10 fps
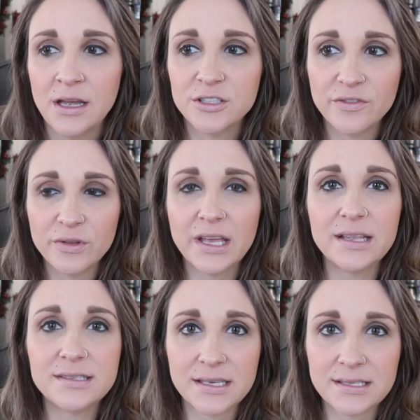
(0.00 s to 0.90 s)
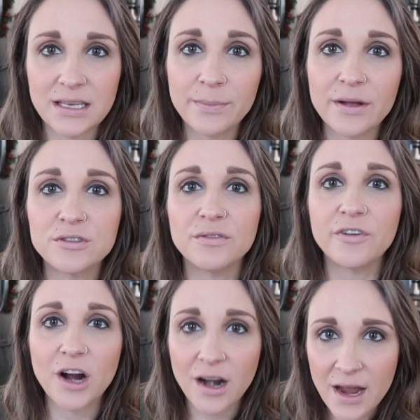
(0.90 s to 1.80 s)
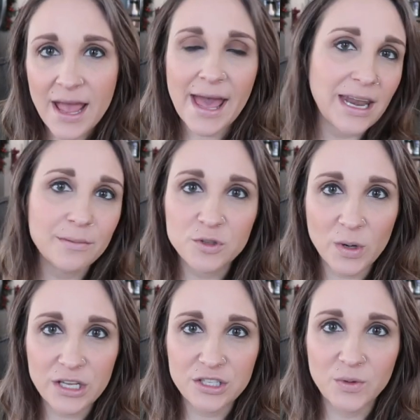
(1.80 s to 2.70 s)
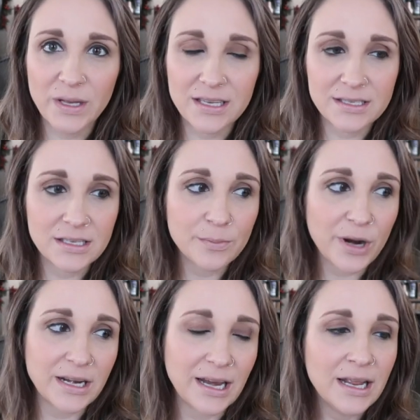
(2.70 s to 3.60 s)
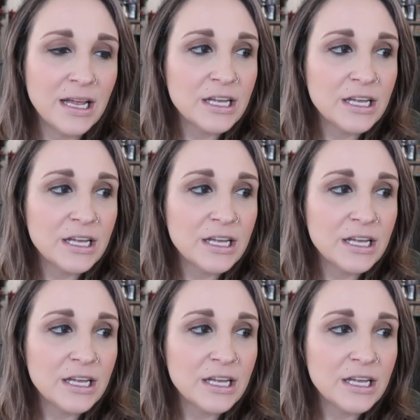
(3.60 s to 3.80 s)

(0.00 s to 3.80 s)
So I've only gained 16 pounds so far, and I'm 22 weeks pregnant.